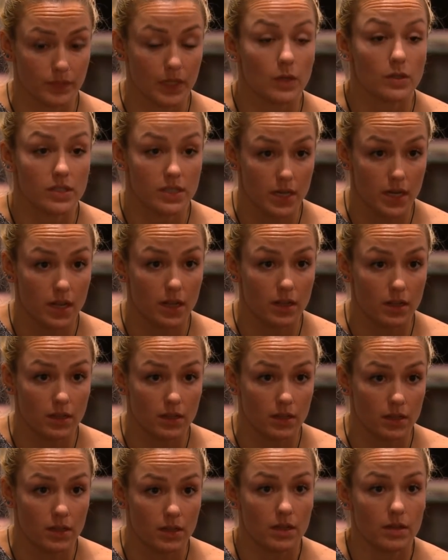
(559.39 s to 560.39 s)
That was today.
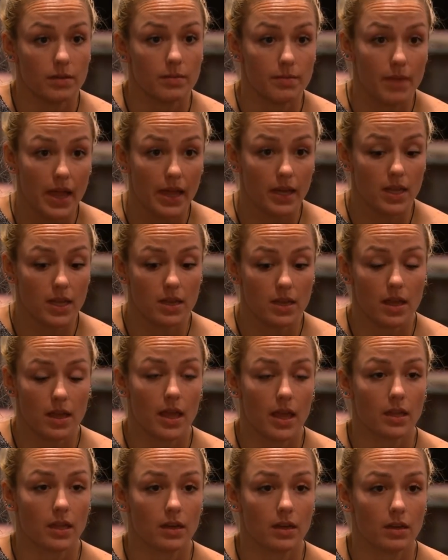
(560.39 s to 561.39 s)
Okay. Maddie,
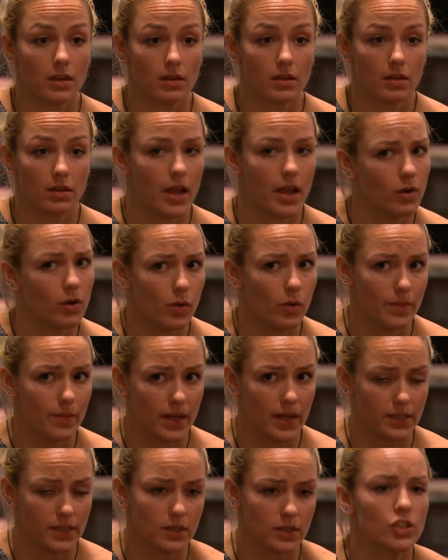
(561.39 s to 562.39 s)
and I don't know where
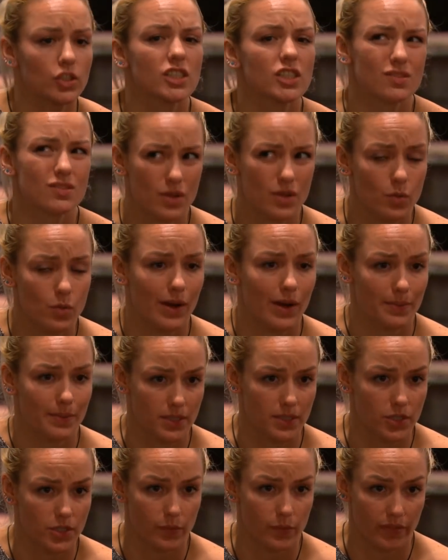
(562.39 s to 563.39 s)
Maddie's, she's in a weird
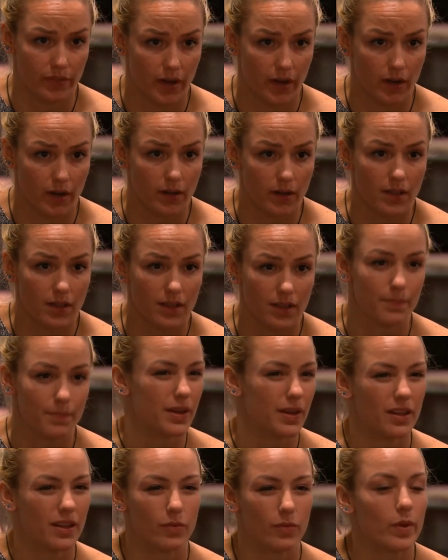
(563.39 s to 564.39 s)
position with Erica,
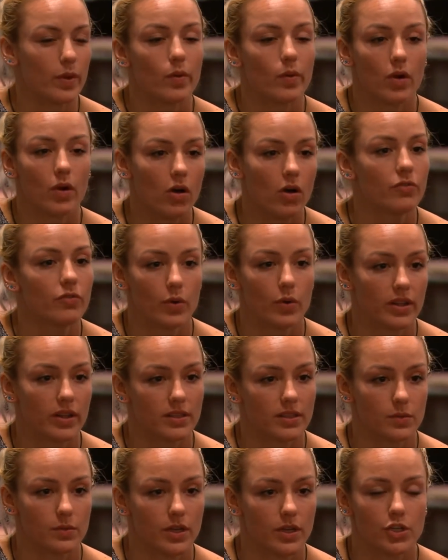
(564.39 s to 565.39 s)
but if we were all
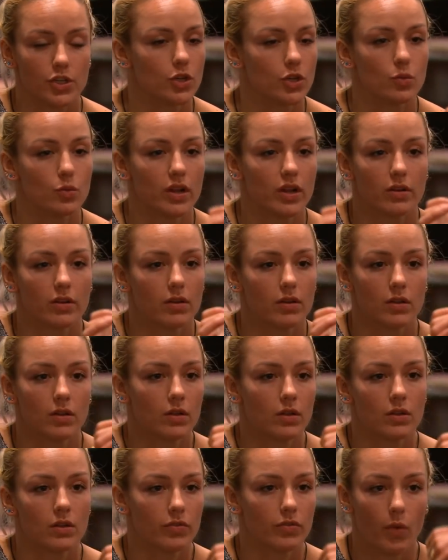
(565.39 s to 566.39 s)
voting this way, she wouldn't
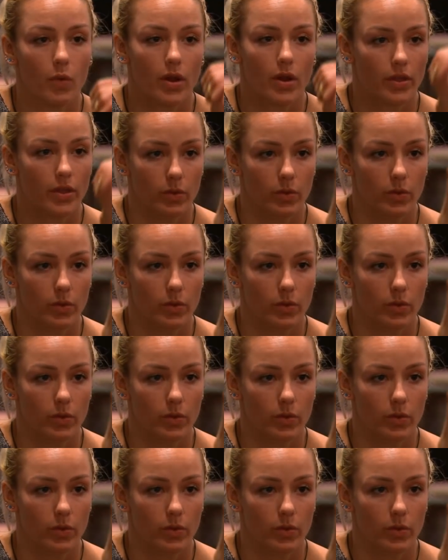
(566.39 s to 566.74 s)
vote.